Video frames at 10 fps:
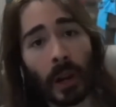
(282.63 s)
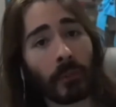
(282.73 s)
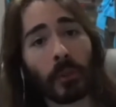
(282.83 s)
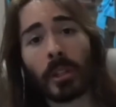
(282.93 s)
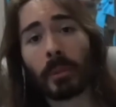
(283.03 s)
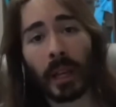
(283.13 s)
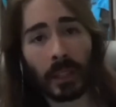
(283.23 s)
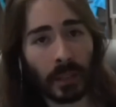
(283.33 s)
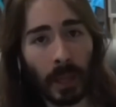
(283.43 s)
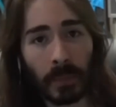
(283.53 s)
And I fully
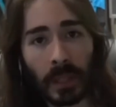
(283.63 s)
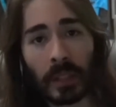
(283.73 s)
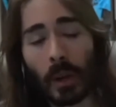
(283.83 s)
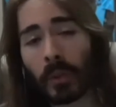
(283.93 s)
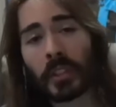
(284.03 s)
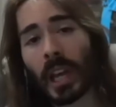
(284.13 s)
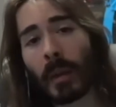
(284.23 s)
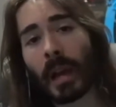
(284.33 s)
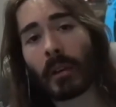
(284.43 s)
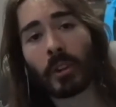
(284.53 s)
planned on that being the only
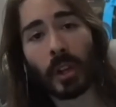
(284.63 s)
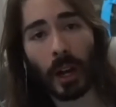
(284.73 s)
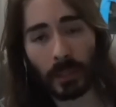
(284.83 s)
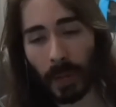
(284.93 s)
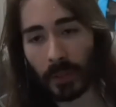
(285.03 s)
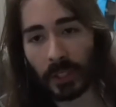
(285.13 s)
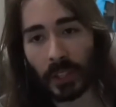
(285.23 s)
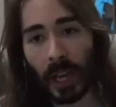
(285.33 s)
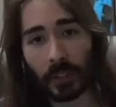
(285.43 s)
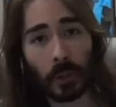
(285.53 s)
time I ever talked about
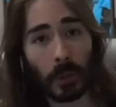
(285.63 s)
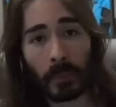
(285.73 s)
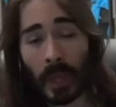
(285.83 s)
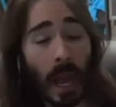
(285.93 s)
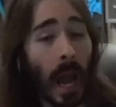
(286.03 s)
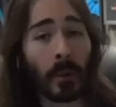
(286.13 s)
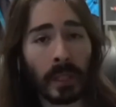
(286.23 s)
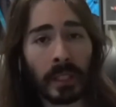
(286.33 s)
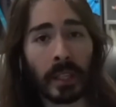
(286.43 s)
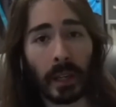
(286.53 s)
this asshole. I
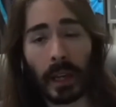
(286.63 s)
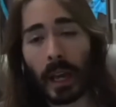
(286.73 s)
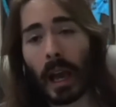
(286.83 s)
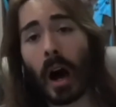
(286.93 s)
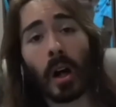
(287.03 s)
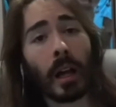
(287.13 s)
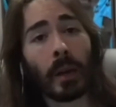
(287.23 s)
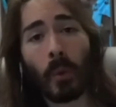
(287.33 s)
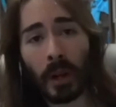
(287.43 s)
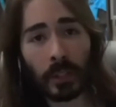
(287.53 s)
really did. All
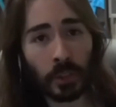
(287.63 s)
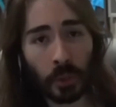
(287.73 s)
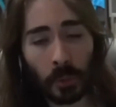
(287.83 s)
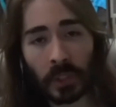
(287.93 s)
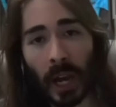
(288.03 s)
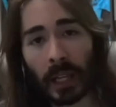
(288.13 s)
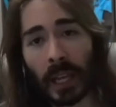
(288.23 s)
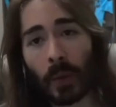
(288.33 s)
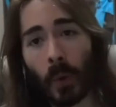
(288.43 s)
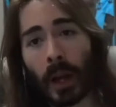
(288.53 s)
I wanted to do was
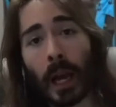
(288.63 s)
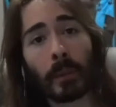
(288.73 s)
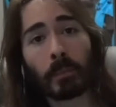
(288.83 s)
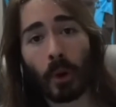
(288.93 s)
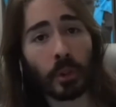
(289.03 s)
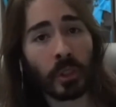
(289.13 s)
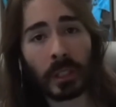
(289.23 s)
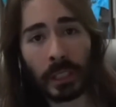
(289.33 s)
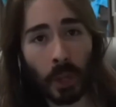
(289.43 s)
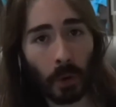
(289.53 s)
highlight why I
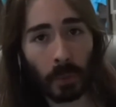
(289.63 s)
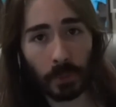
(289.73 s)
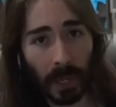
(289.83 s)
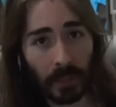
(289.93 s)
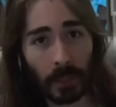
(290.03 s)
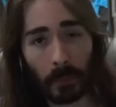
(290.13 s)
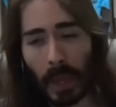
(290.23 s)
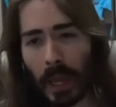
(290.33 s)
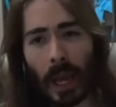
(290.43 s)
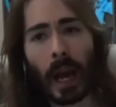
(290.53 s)
personally don't respect
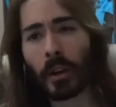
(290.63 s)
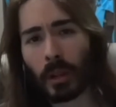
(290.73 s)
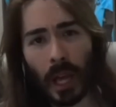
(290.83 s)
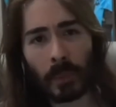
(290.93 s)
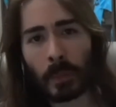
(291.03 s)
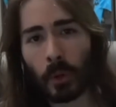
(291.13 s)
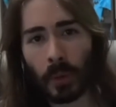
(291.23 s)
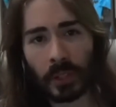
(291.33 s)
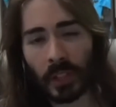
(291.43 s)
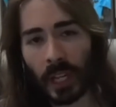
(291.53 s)
him. I know a lot of people
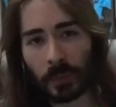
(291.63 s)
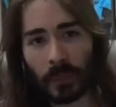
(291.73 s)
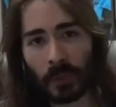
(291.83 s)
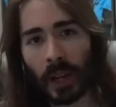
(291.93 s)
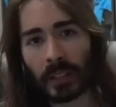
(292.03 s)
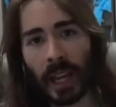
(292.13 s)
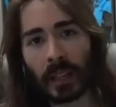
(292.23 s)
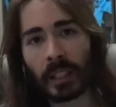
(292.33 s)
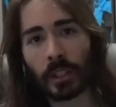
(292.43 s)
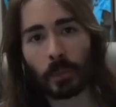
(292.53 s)
criticize me for not
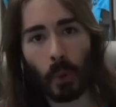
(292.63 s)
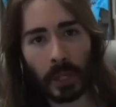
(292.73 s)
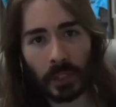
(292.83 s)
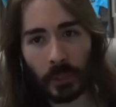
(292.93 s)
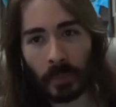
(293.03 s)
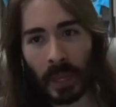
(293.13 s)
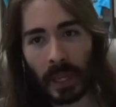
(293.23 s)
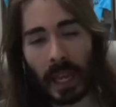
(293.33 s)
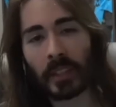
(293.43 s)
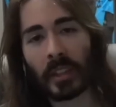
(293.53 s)
tackling his points.
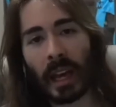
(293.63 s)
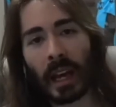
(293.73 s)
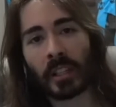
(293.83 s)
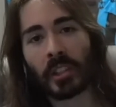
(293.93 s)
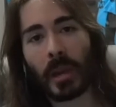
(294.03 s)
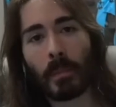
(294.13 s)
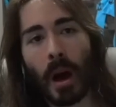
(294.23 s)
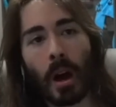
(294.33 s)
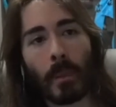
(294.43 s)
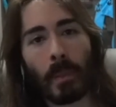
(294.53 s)
And to that I say,
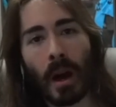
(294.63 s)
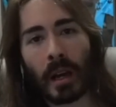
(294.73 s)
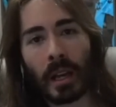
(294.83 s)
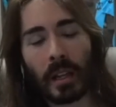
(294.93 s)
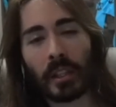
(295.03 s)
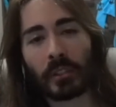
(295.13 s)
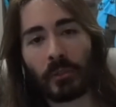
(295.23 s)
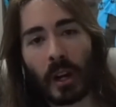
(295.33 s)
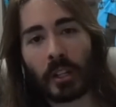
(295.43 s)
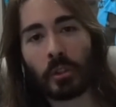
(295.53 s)
bah humbug, this
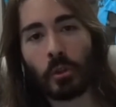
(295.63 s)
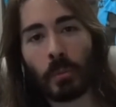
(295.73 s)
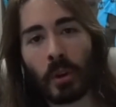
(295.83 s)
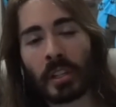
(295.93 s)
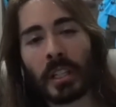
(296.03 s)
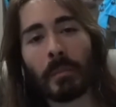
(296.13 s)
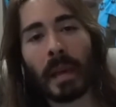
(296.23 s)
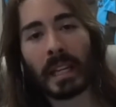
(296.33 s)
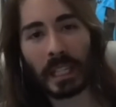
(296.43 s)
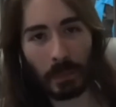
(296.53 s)
fucking goober didn't
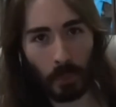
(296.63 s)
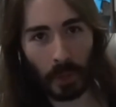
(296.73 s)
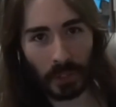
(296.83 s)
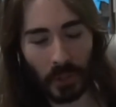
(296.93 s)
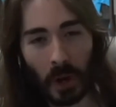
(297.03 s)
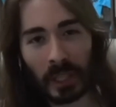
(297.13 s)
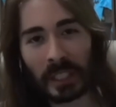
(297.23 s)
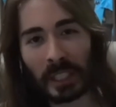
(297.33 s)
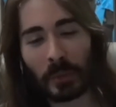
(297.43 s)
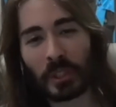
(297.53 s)
make any points. All
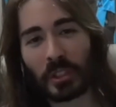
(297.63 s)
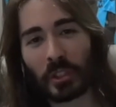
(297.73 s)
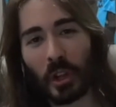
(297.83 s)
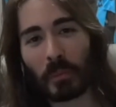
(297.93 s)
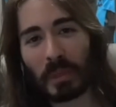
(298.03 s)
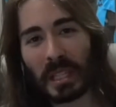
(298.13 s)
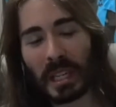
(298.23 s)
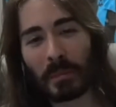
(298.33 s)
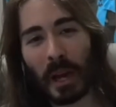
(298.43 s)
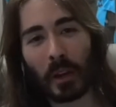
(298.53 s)
he did was insult
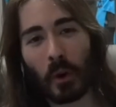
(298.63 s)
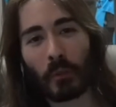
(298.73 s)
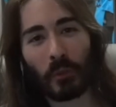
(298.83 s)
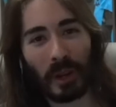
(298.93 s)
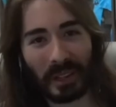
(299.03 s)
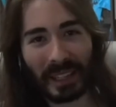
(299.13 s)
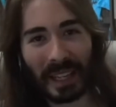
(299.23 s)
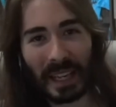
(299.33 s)
me and my girlfriend.